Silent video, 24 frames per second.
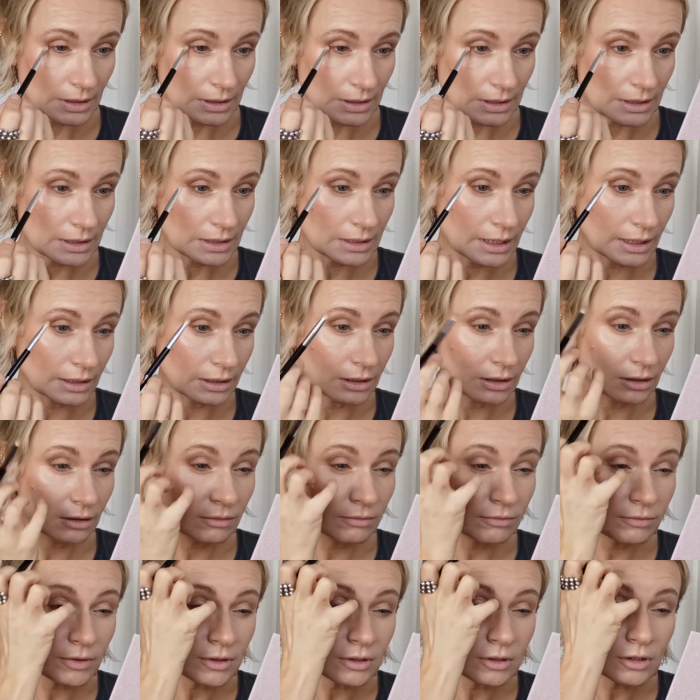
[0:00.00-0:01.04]

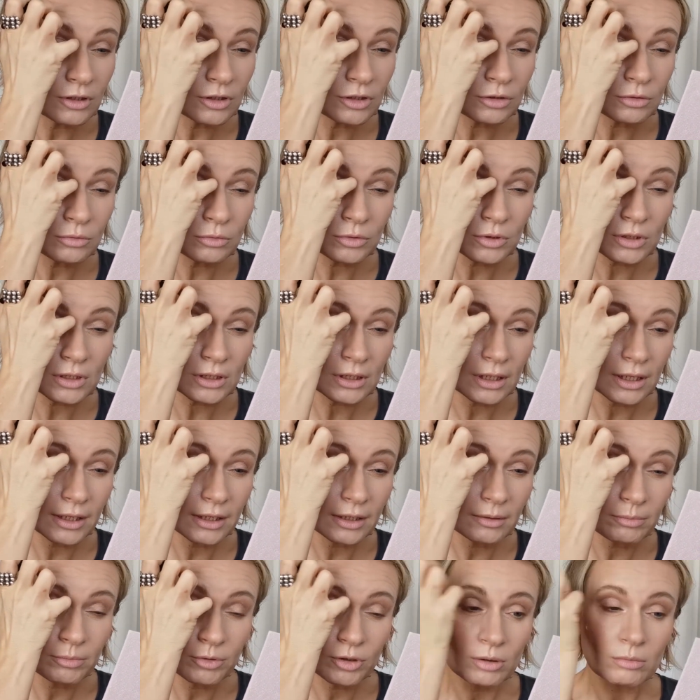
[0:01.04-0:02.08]
satin finish, you would
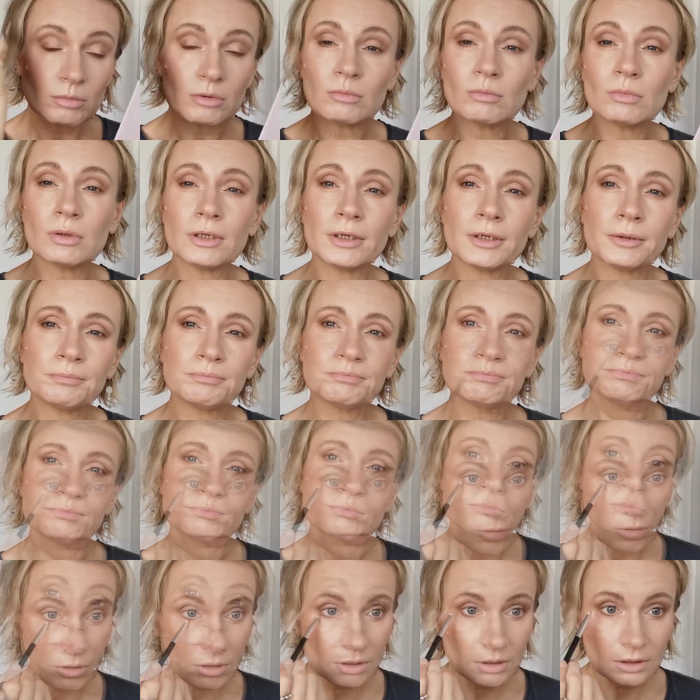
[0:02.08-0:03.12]
say, probably.
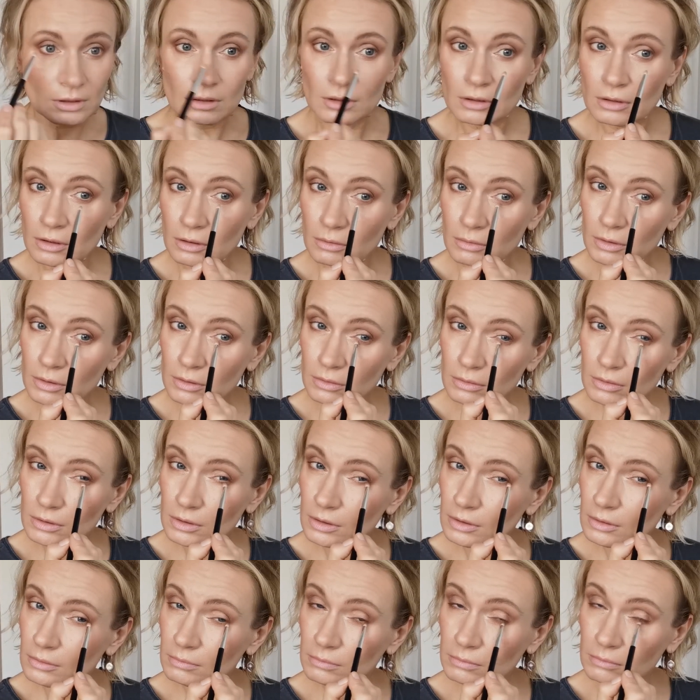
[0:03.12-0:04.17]
Slightly lower
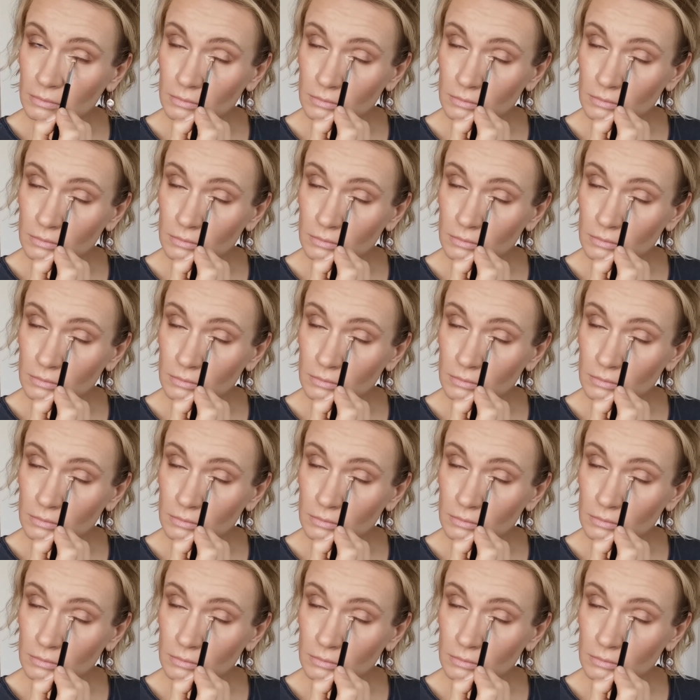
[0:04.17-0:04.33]
today.